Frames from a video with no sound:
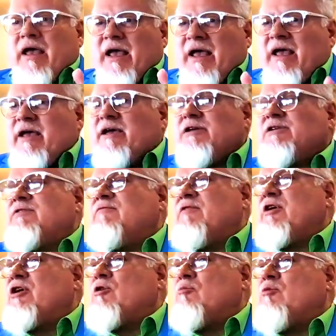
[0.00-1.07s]
his
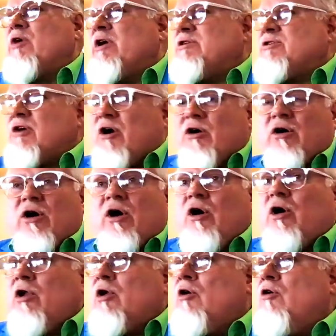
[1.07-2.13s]
fingerprints are
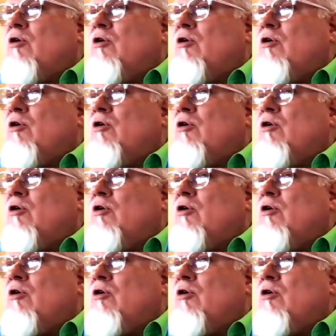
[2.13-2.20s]
all